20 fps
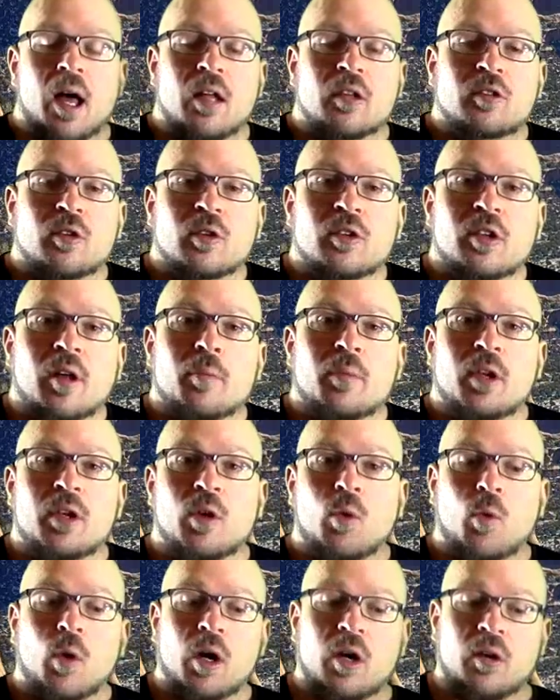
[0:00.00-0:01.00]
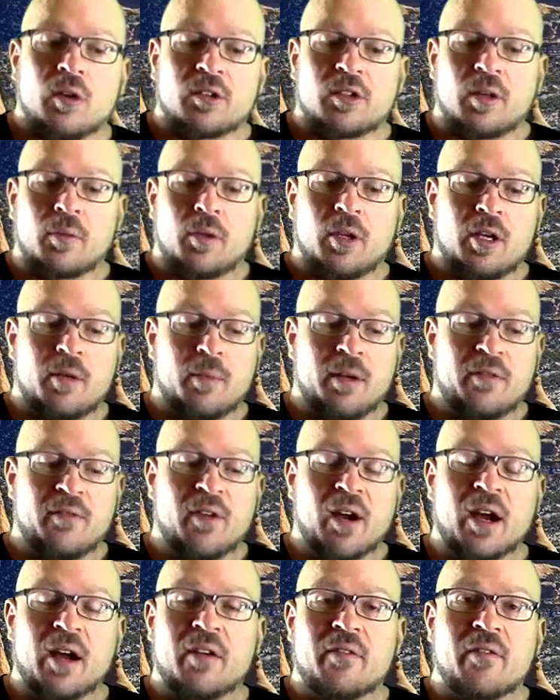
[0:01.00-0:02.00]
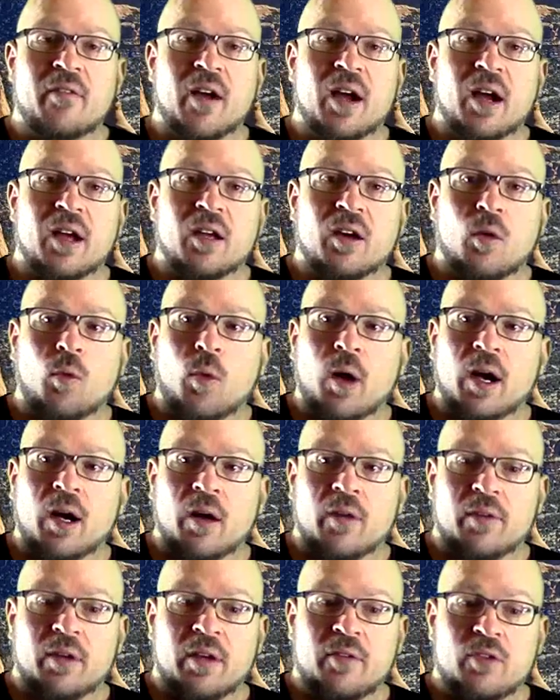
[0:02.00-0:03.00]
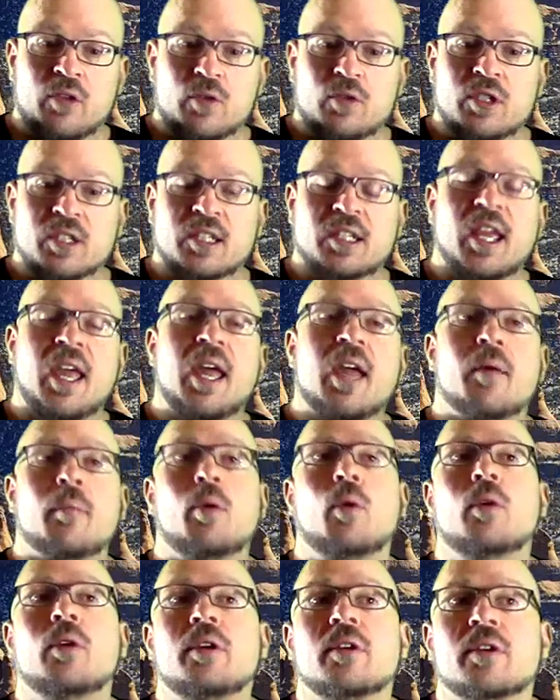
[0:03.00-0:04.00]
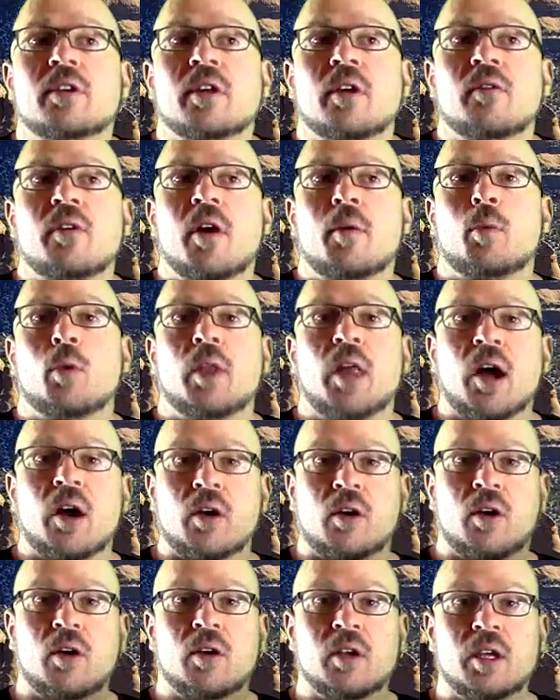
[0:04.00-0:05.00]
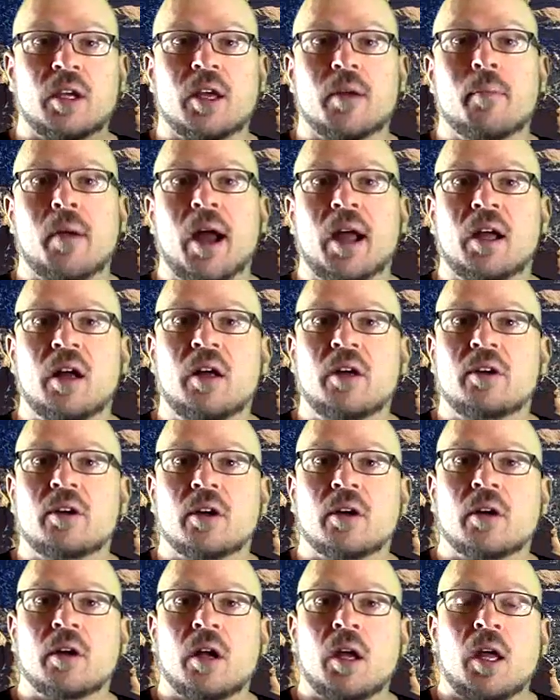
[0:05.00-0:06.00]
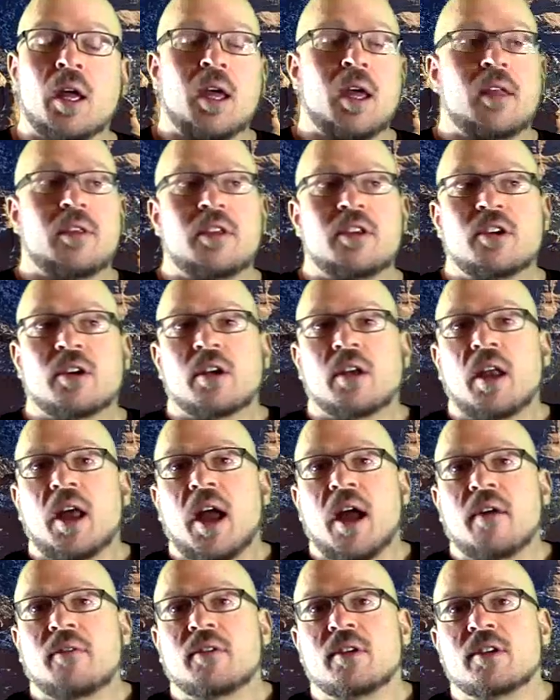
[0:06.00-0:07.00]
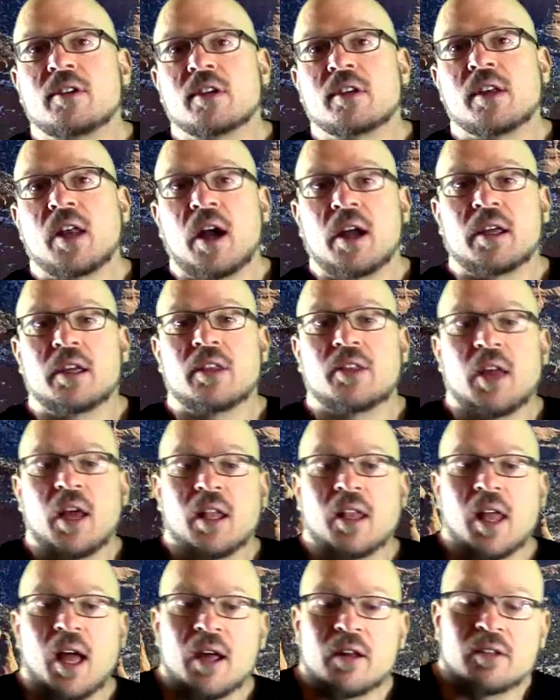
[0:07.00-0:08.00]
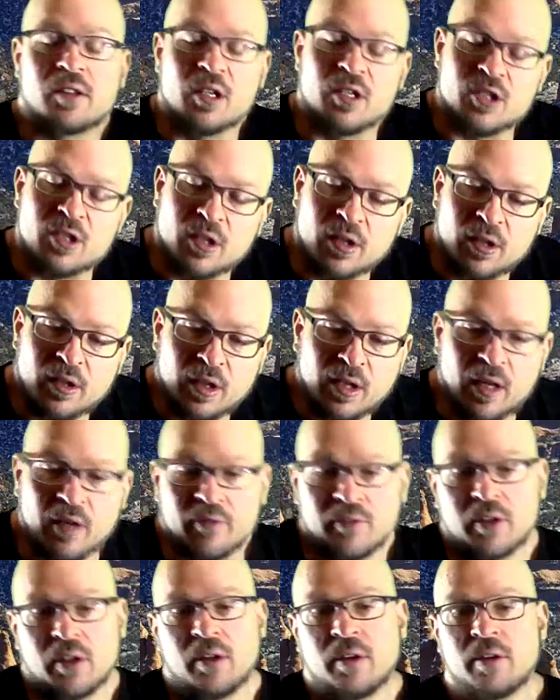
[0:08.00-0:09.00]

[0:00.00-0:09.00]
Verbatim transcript: so something to work on, something to be very, very aware of. And if you just can't pull yourself up without curling it back under, then you're going to have to just not get that last inch of the lift.